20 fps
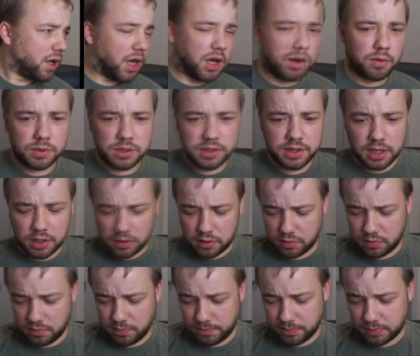I will
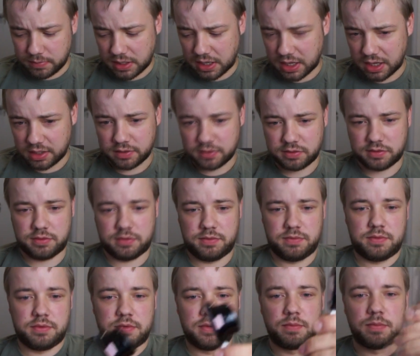now add
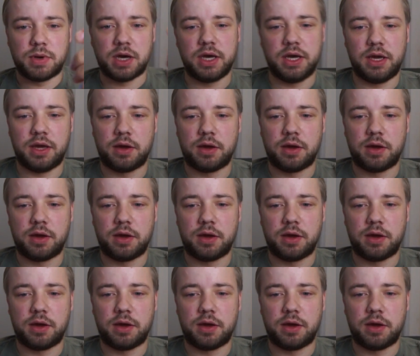my